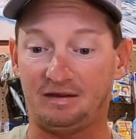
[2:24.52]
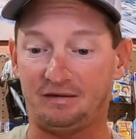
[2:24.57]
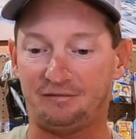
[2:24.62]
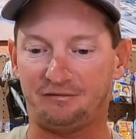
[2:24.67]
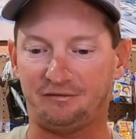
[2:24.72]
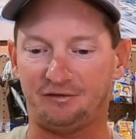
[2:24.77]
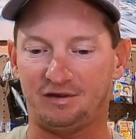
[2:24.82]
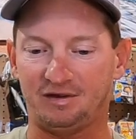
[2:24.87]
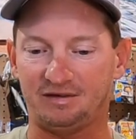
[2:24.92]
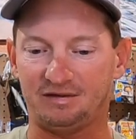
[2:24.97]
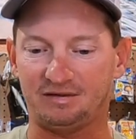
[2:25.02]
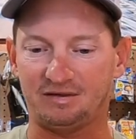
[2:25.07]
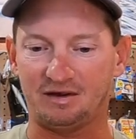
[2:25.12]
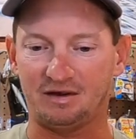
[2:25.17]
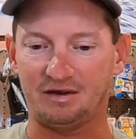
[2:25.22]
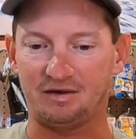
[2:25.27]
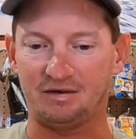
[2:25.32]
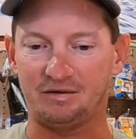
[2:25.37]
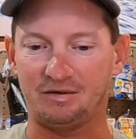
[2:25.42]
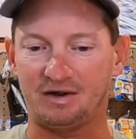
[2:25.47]
different,
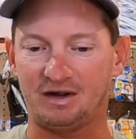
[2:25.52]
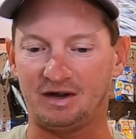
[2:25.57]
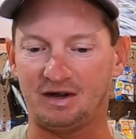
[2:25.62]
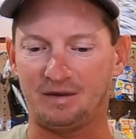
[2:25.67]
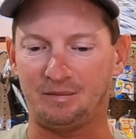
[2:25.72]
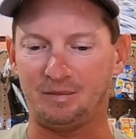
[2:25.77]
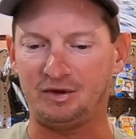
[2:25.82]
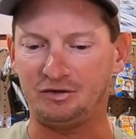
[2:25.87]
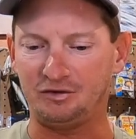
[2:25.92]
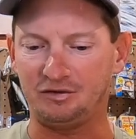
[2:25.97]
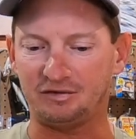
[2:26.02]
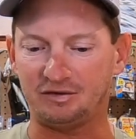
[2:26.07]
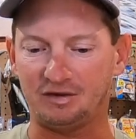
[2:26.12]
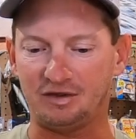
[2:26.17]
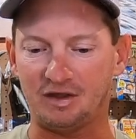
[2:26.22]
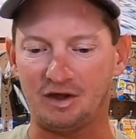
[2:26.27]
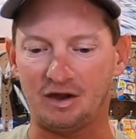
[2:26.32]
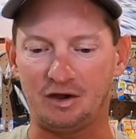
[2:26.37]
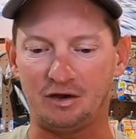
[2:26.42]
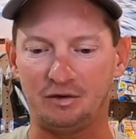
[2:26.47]
so I've been
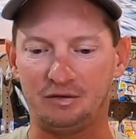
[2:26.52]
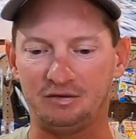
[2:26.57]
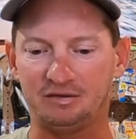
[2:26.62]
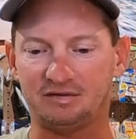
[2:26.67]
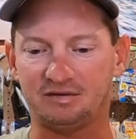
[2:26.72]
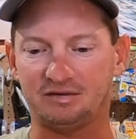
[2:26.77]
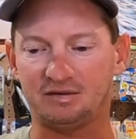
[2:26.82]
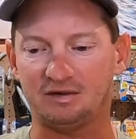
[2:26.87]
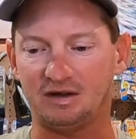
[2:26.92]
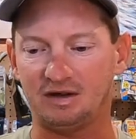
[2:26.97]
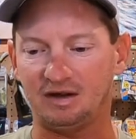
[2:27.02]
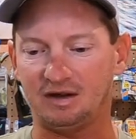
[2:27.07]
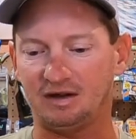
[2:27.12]
using those.